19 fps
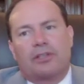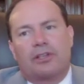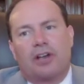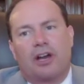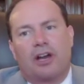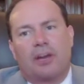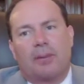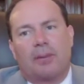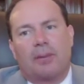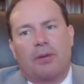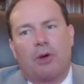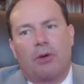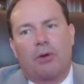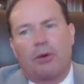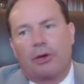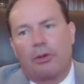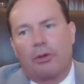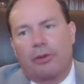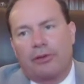economy while
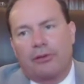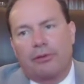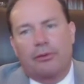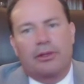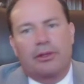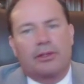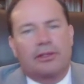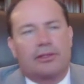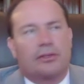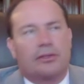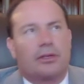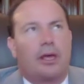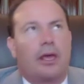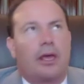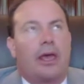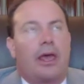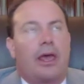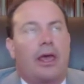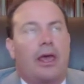we're going through this,
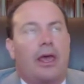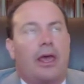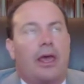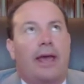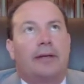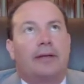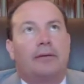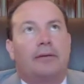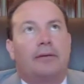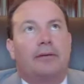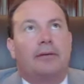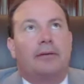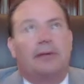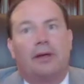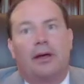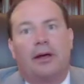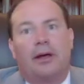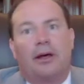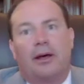and
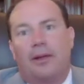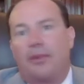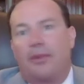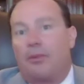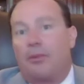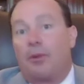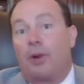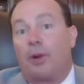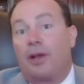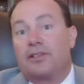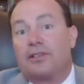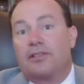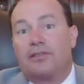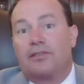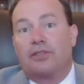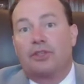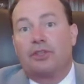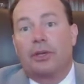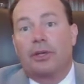in the
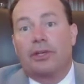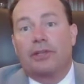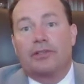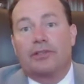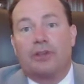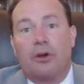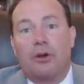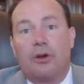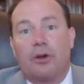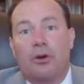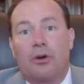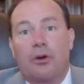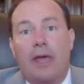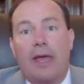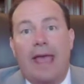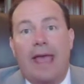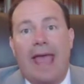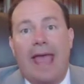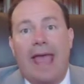process of doing so,
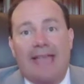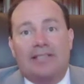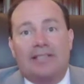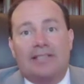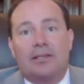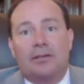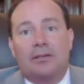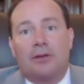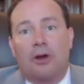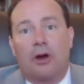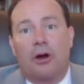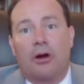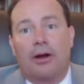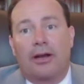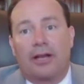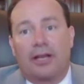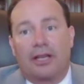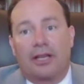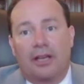hasten
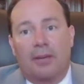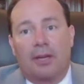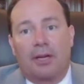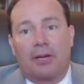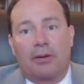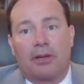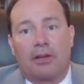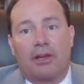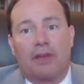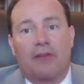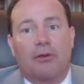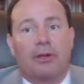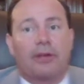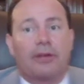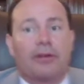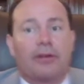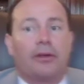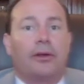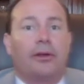our economic recovery.